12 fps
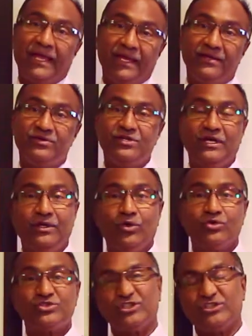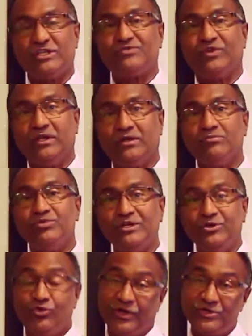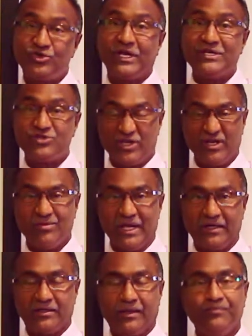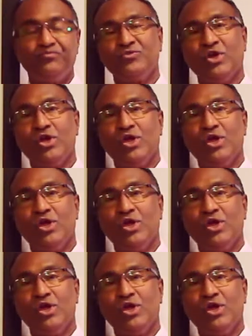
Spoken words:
and successfully complete your education in America.